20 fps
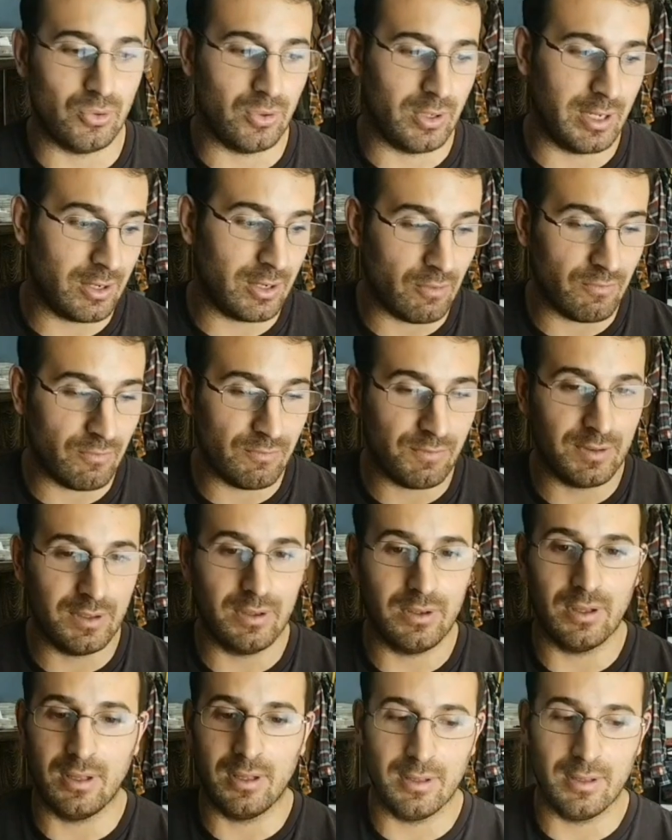And hopefully
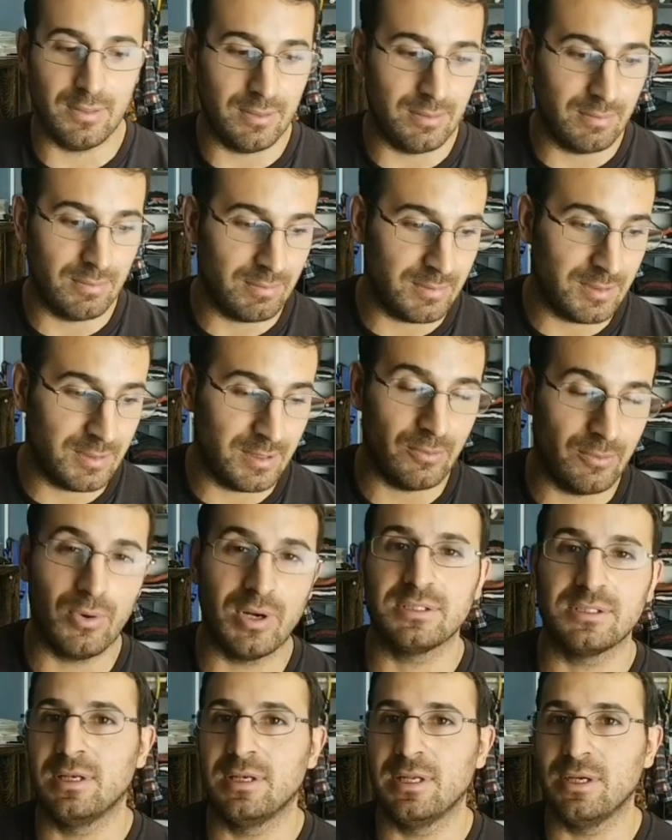the rest of
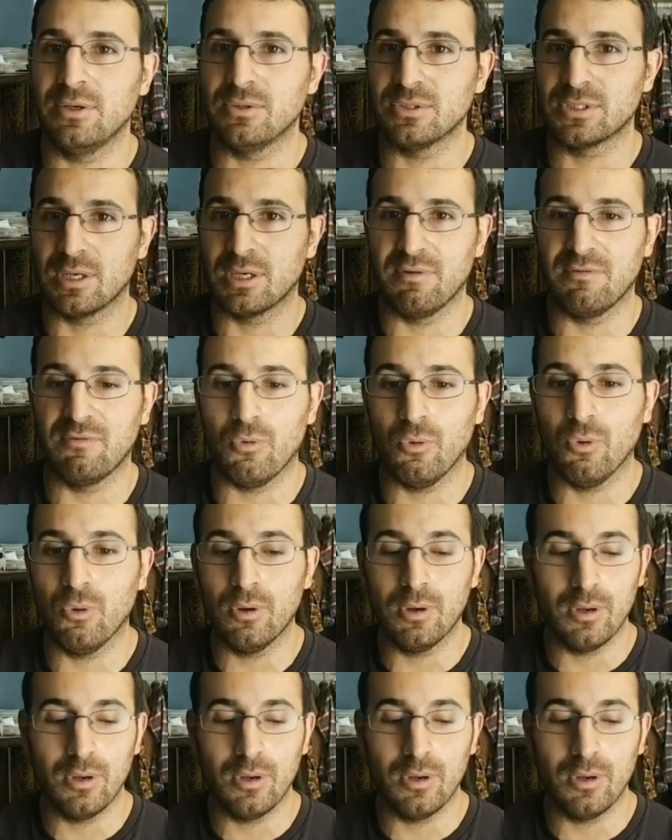the deals coming forward